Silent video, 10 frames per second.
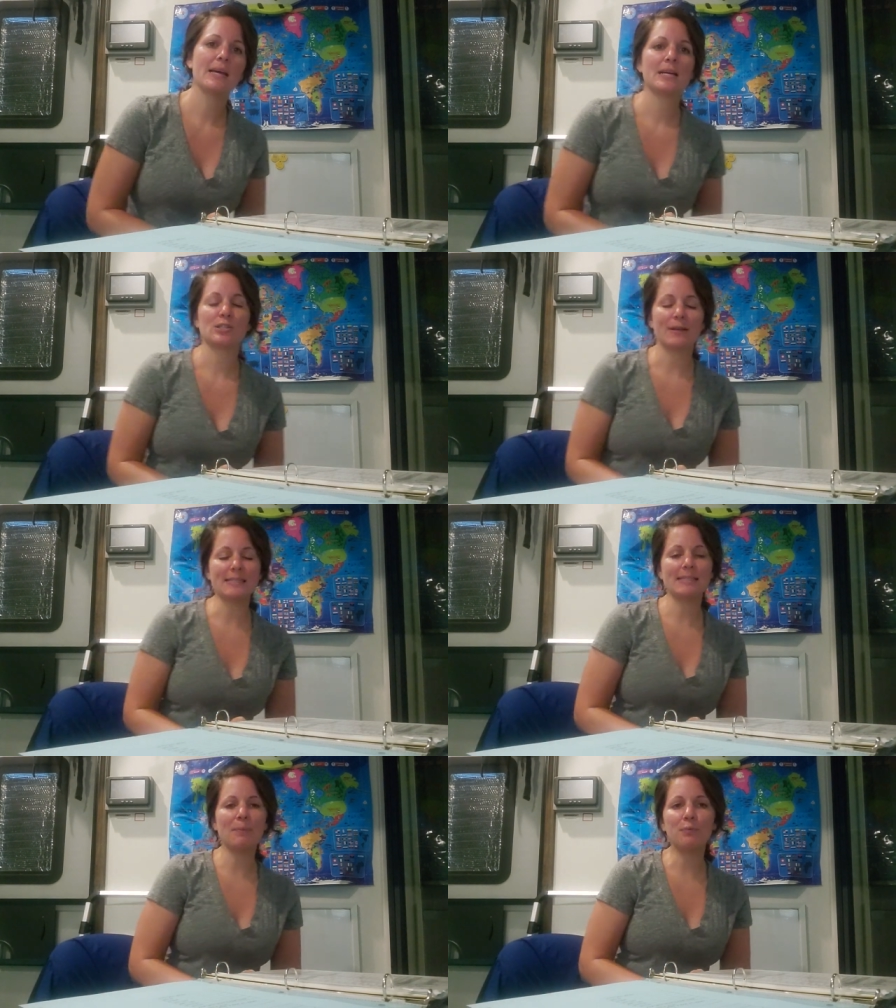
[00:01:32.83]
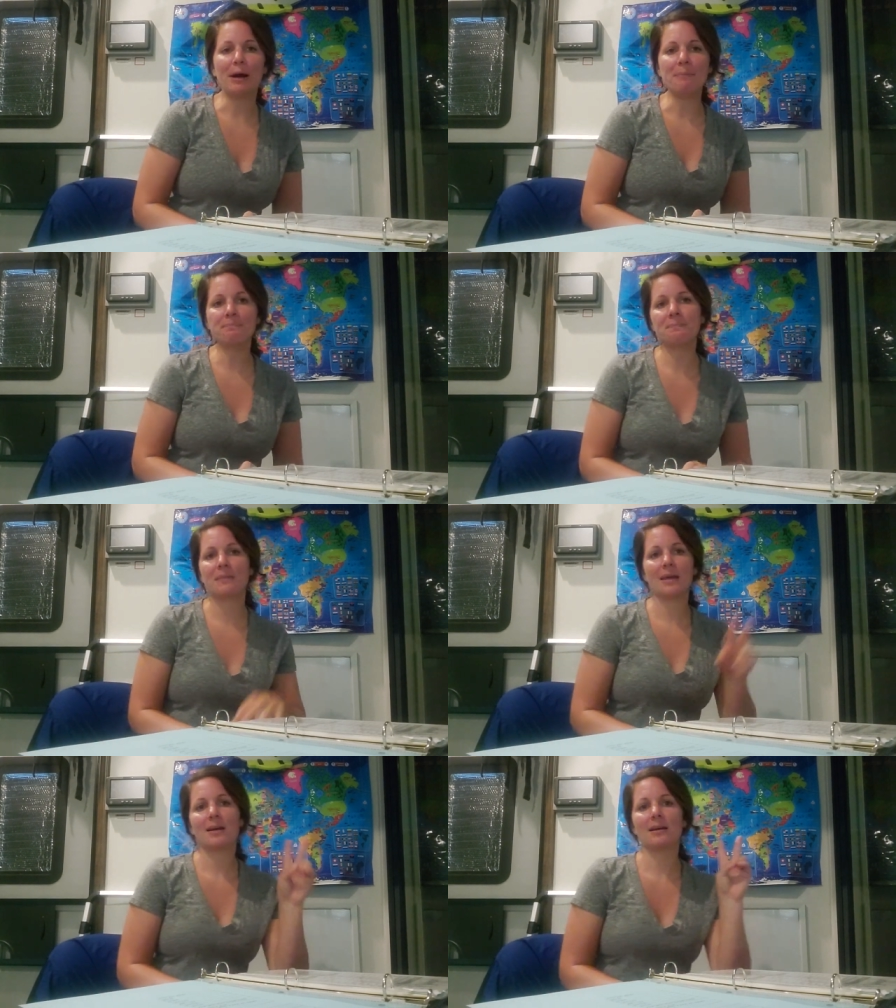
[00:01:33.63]
So that's step one.
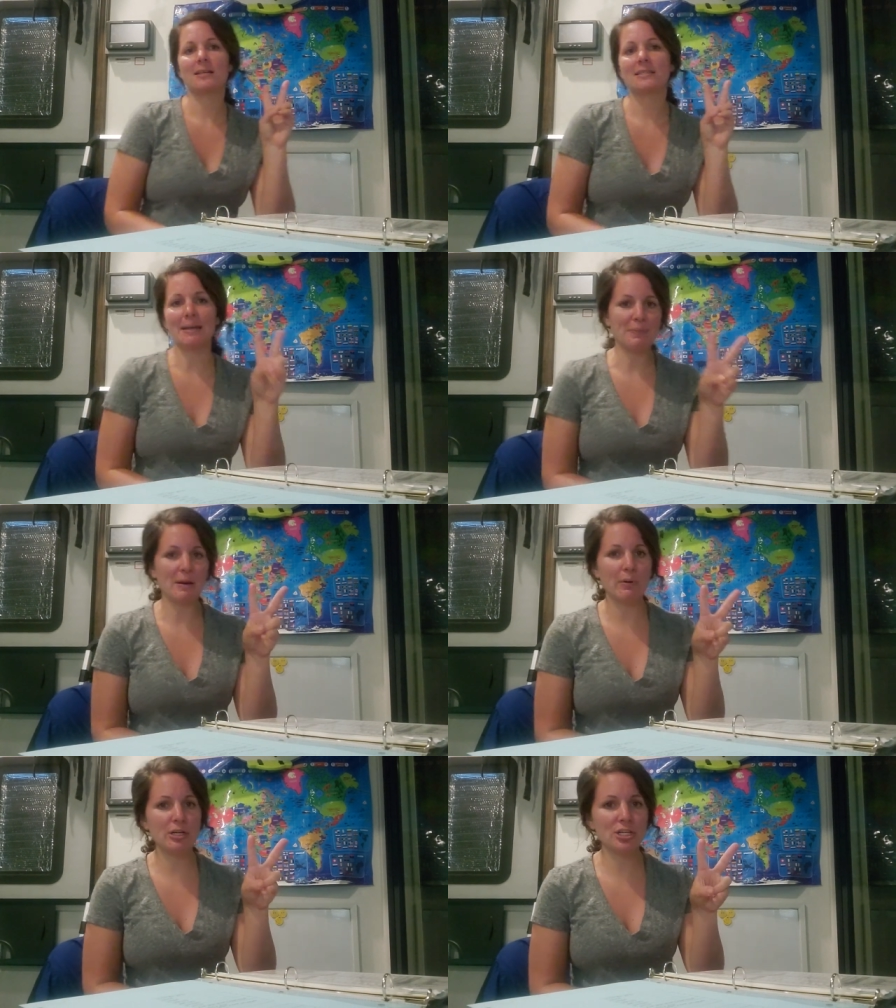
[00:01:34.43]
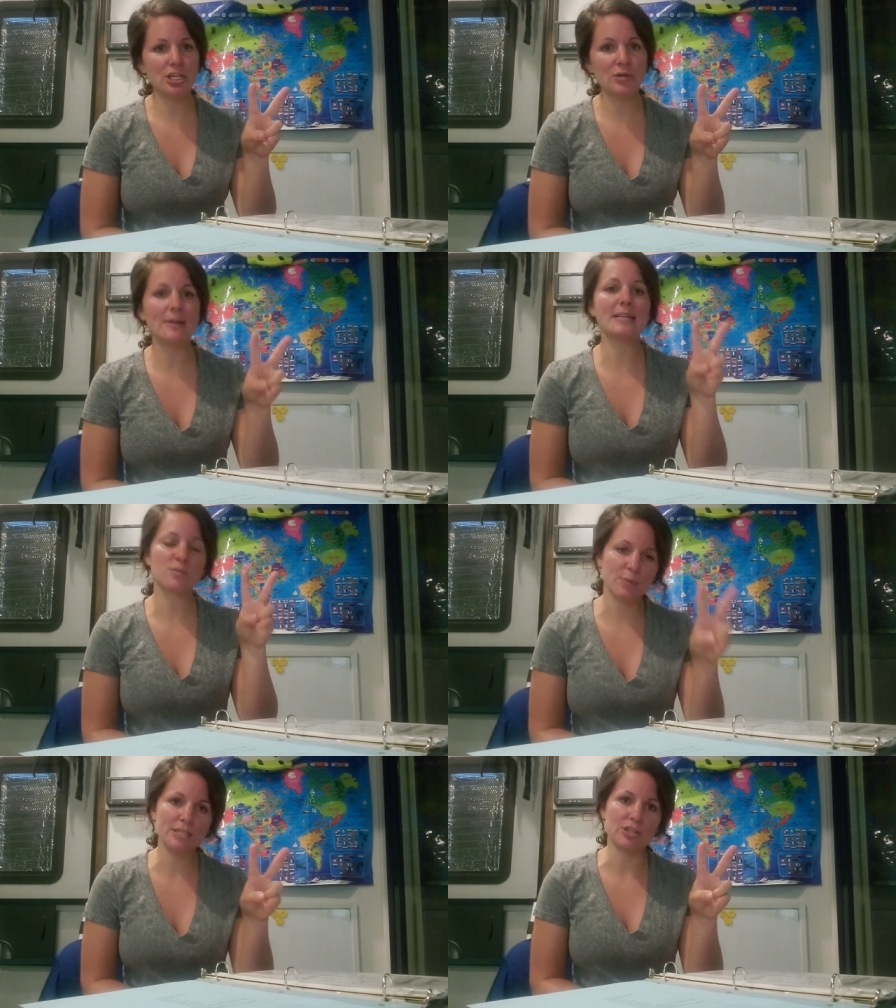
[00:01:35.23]
Step number two
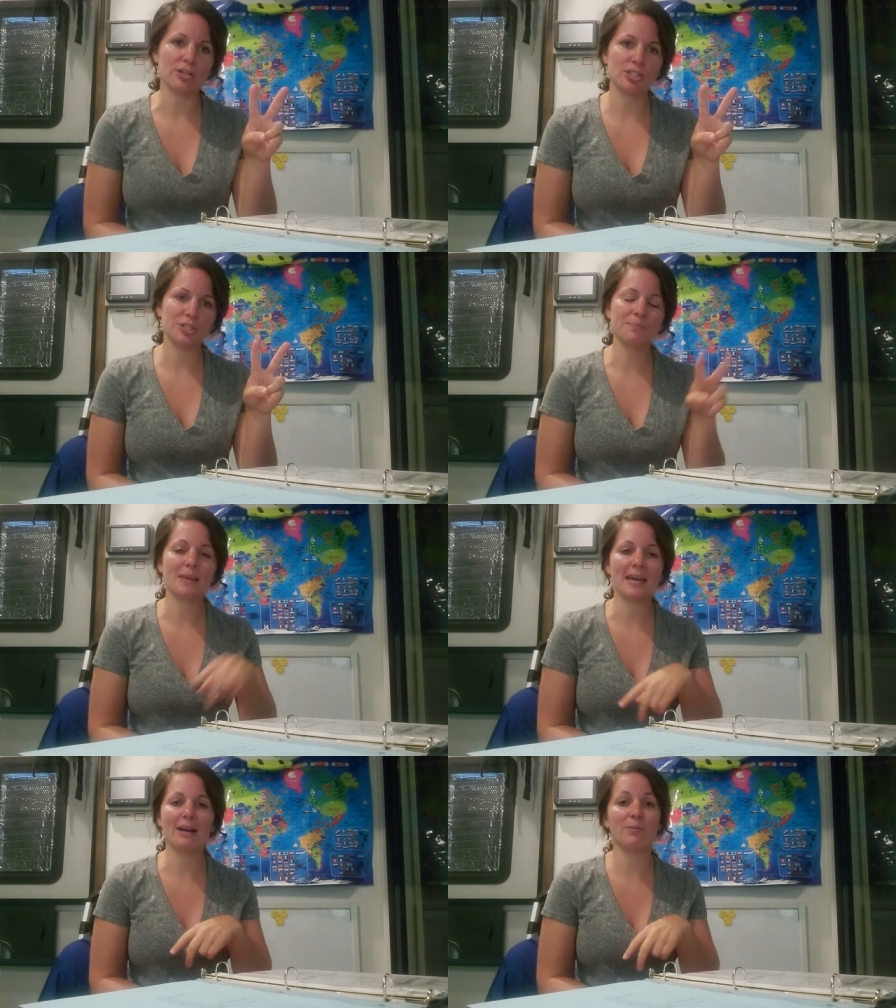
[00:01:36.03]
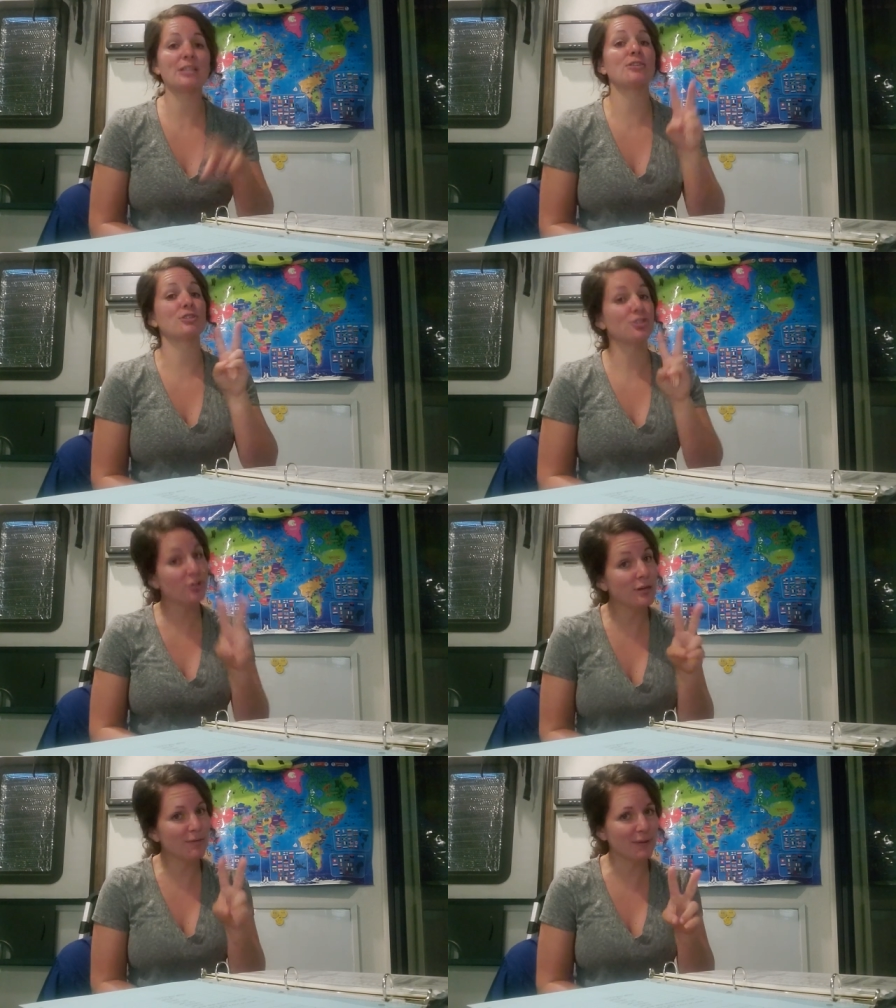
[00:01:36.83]
is research. And I research
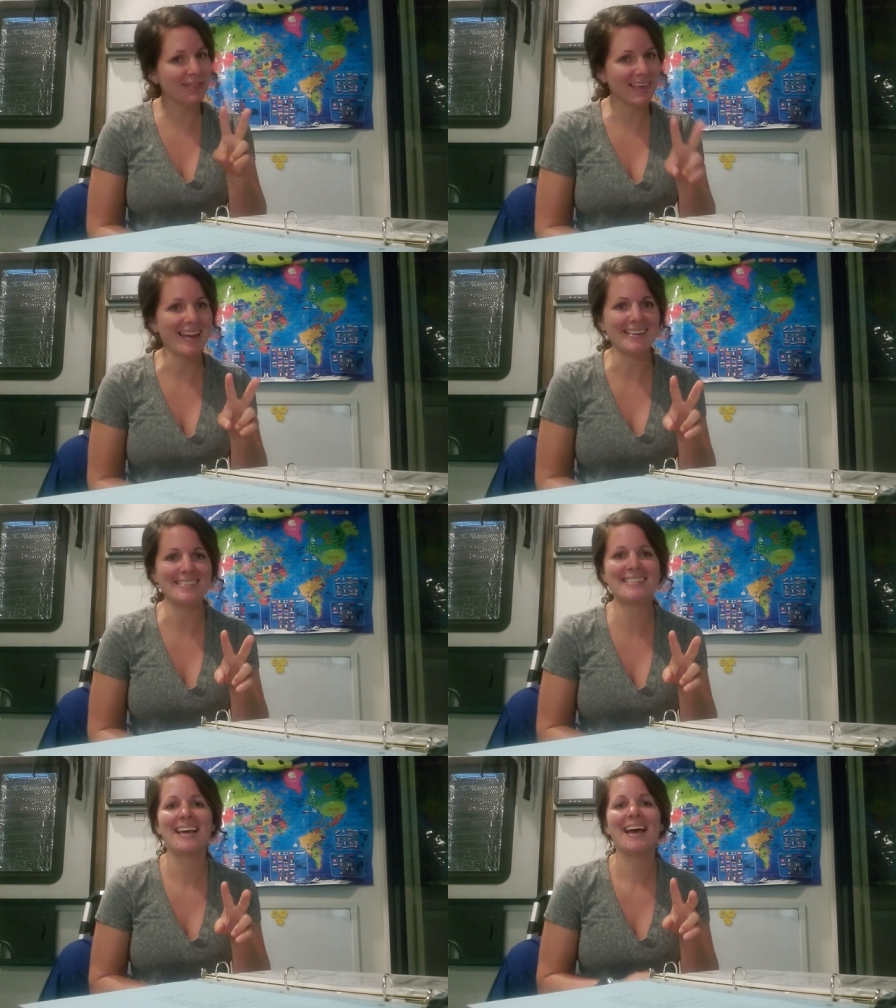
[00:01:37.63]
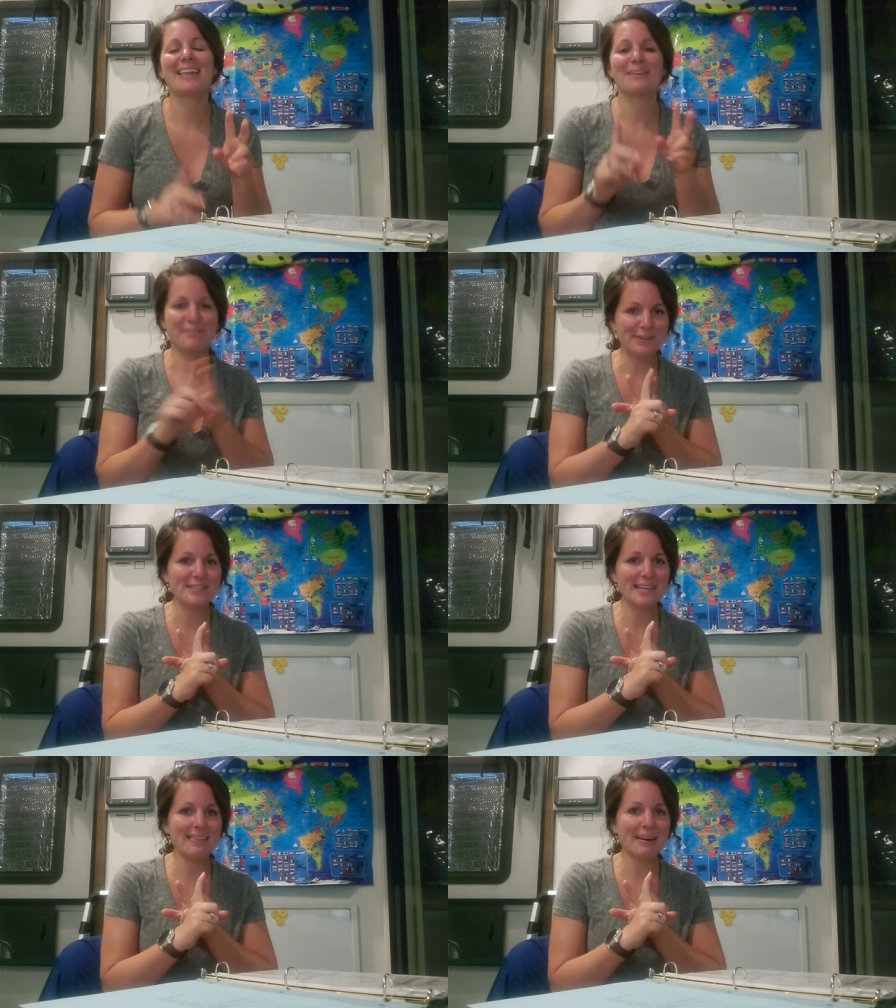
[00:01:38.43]
two different things. The first
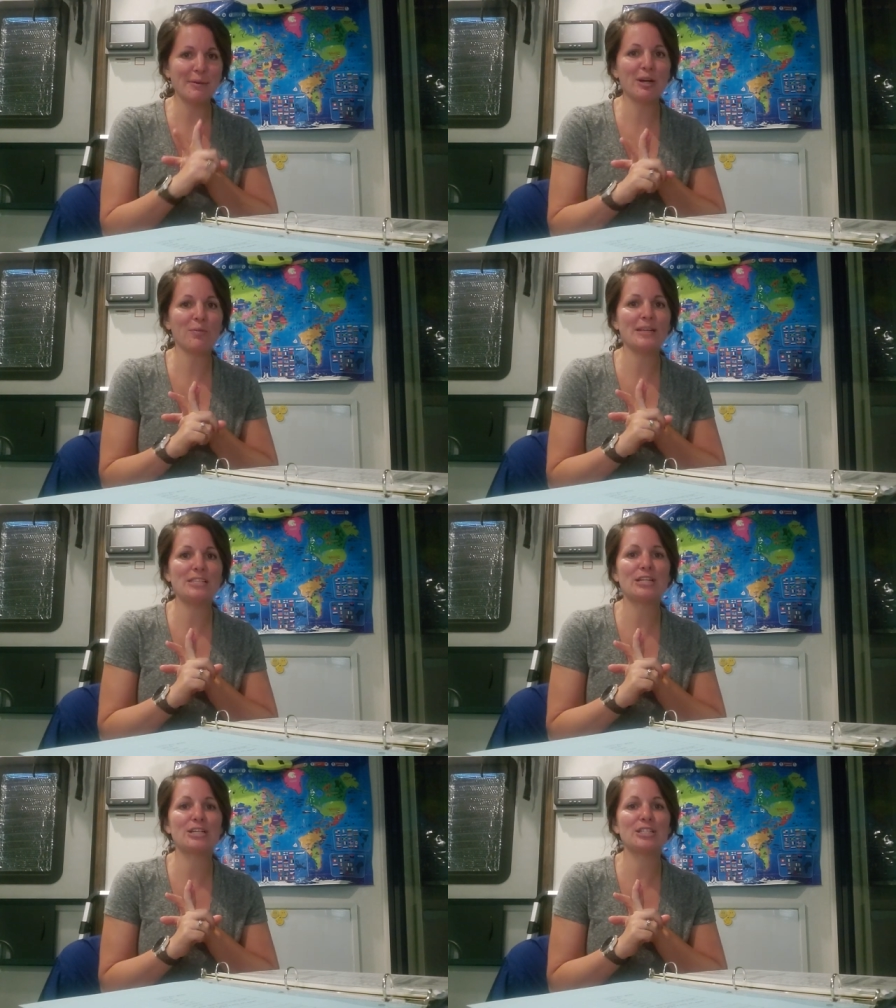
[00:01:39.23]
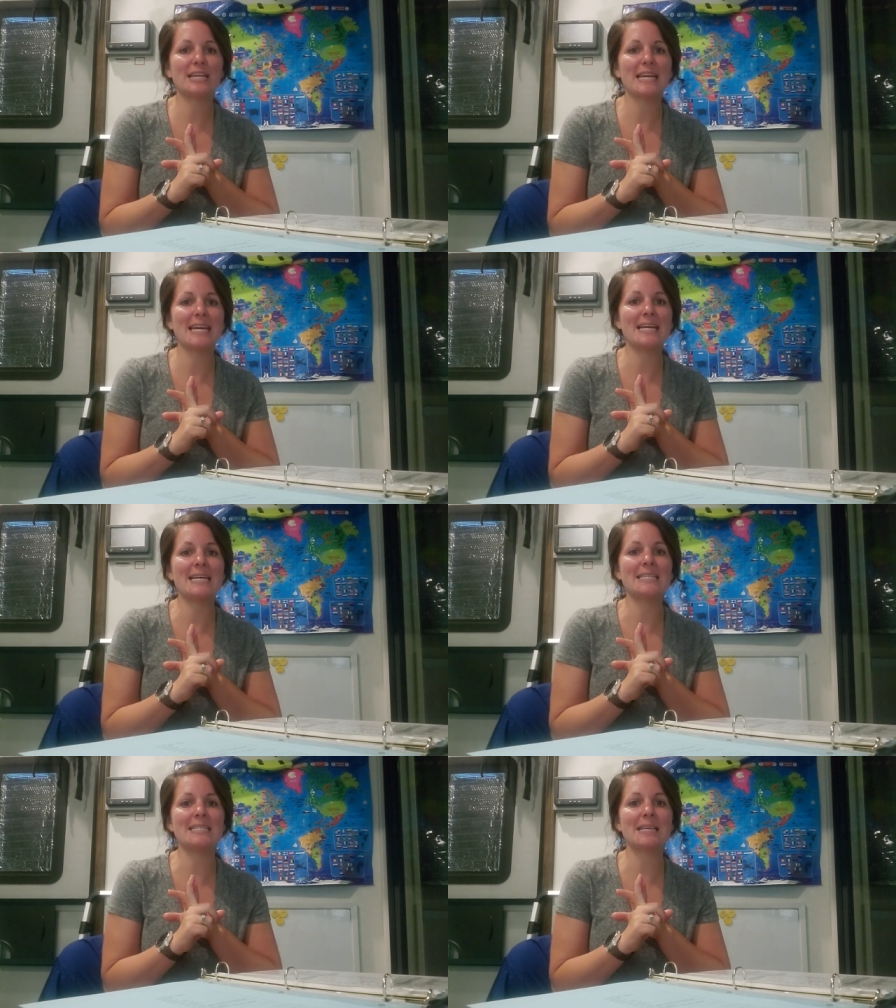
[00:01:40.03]
thing that I'm going to research
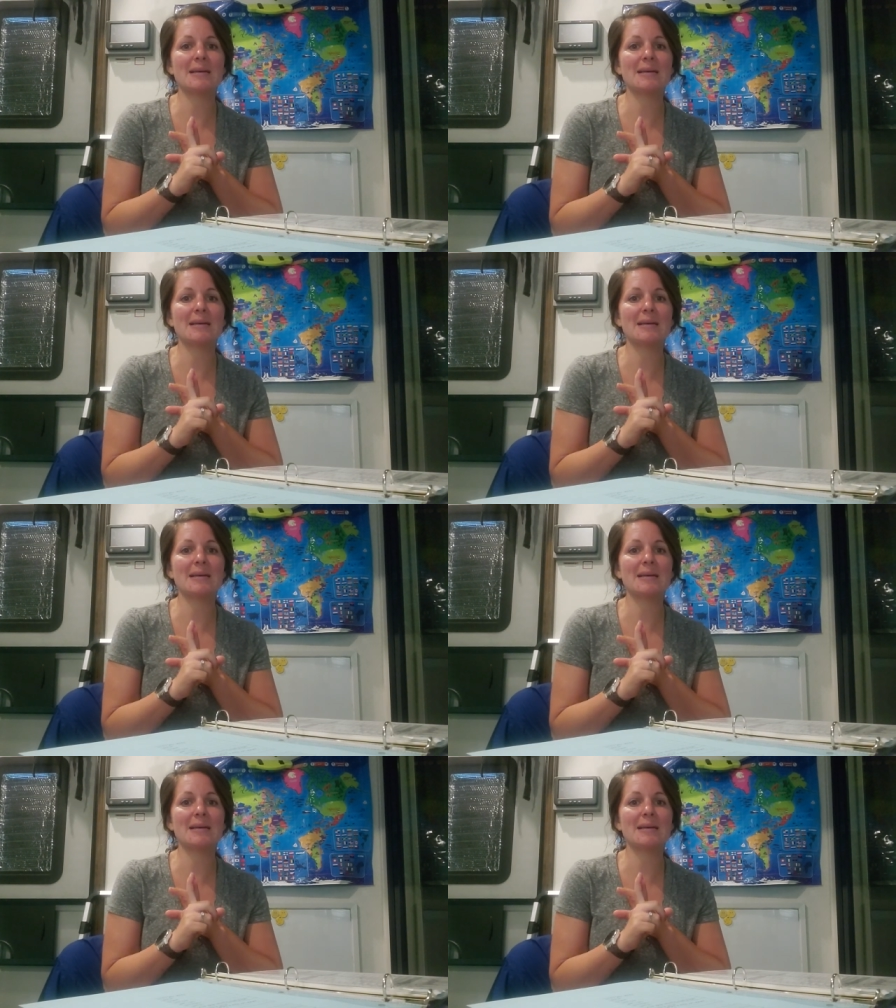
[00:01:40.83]
is